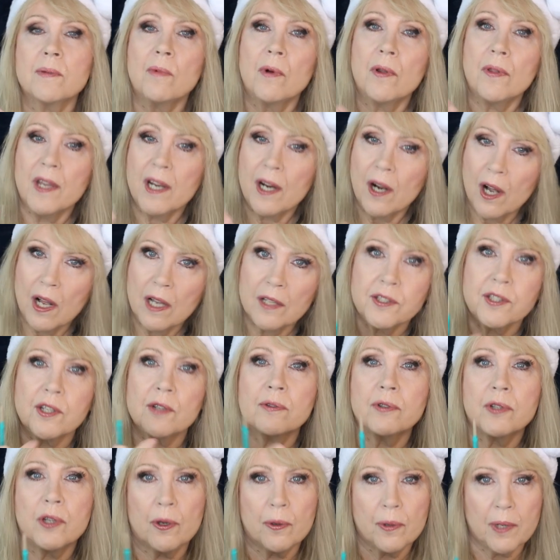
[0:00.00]
Well, they also
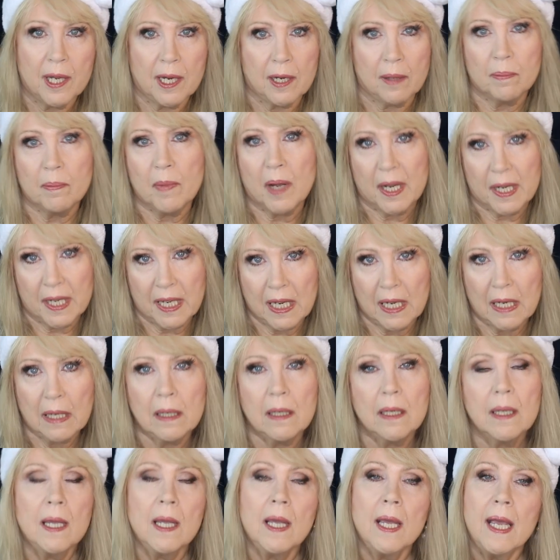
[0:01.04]
donate money,
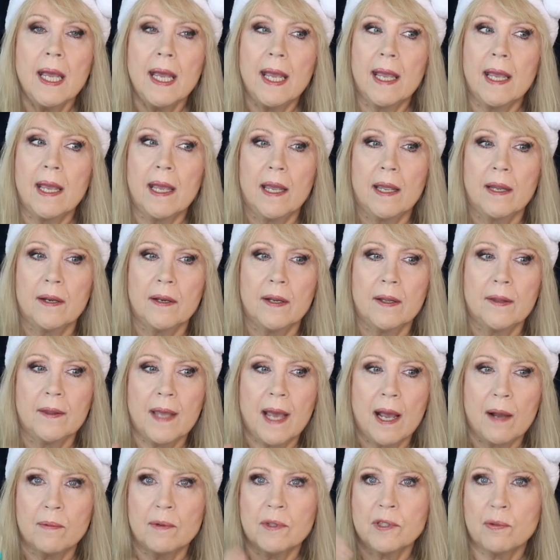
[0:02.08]
and
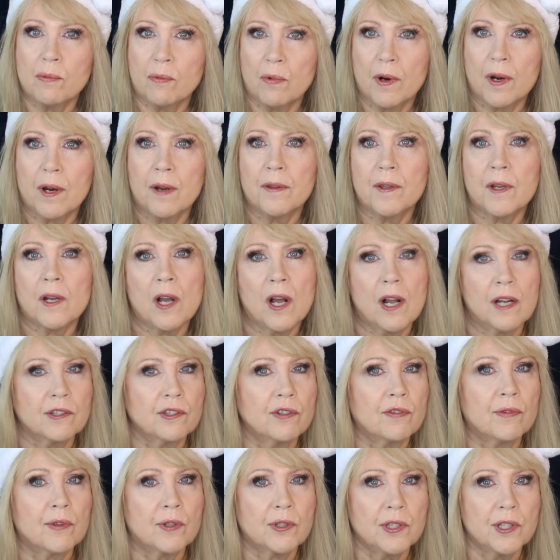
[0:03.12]
that was where the
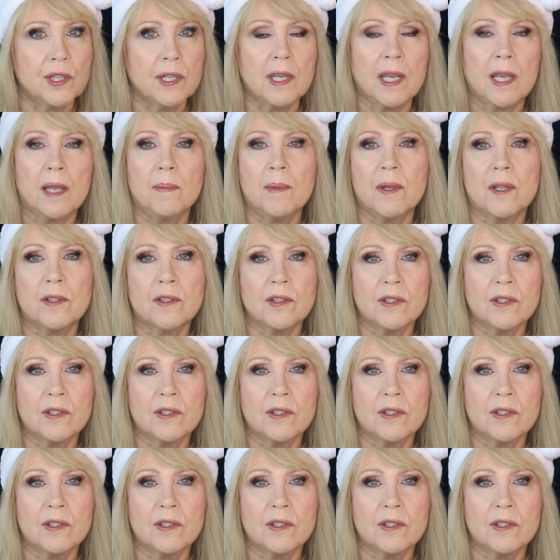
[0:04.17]
controversy came in.